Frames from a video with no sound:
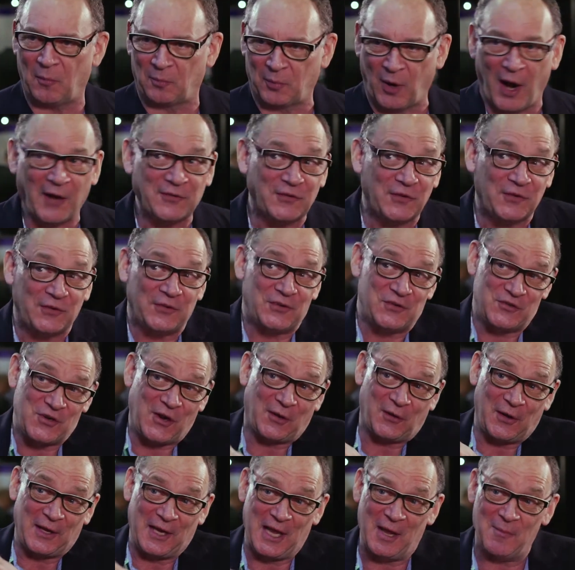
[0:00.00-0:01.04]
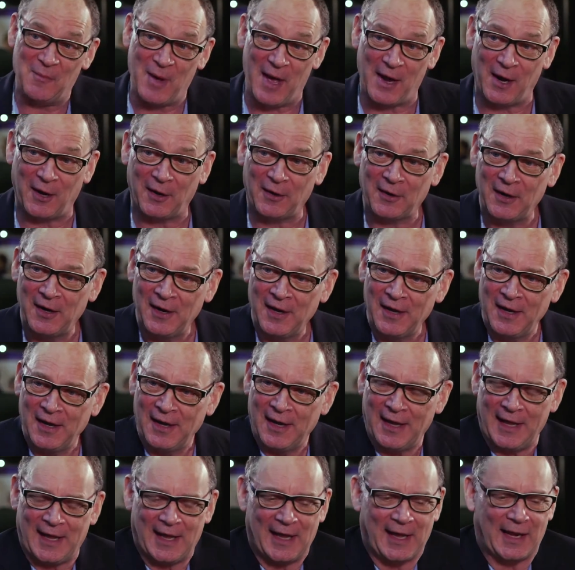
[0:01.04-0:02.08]
processes generally get better.
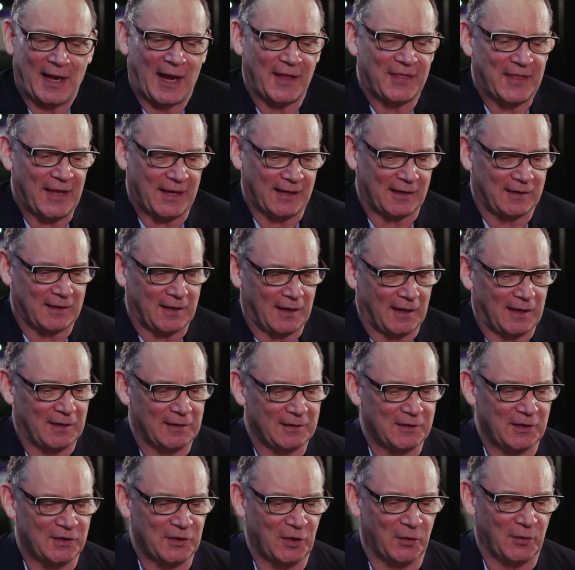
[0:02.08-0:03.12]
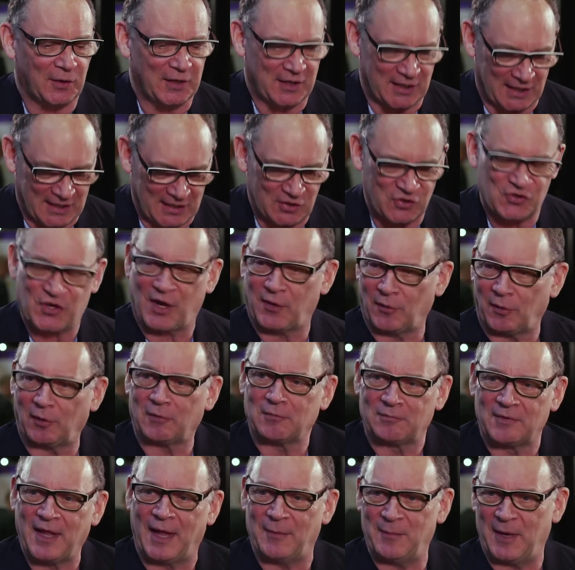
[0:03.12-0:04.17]
And I think in general
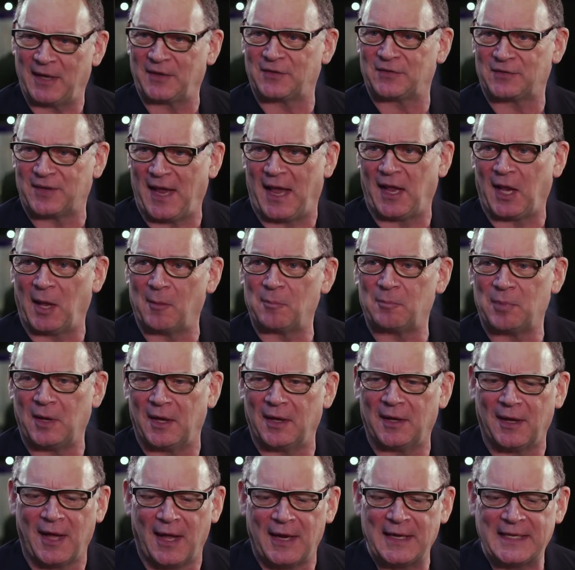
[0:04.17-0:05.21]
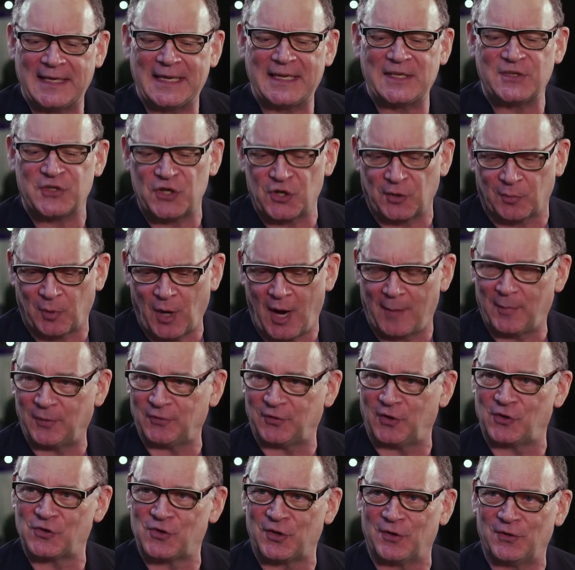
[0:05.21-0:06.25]
that makes scale up an easier
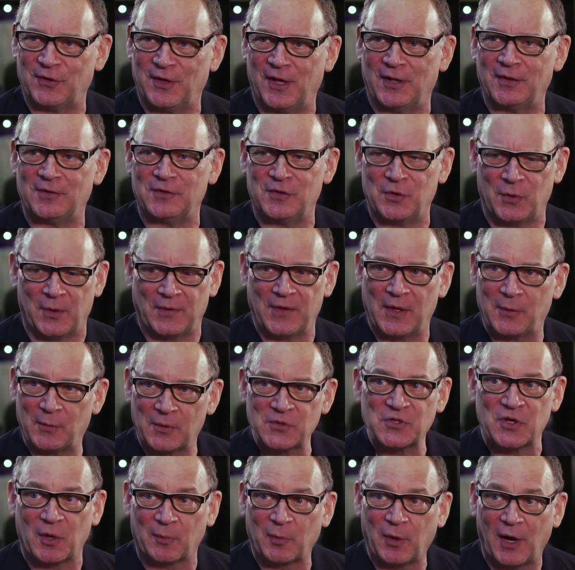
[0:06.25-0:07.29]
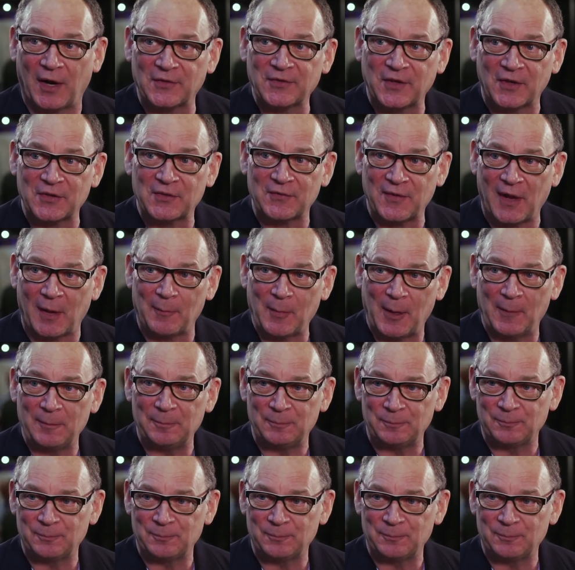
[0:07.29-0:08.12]
proposition than doing the original process development.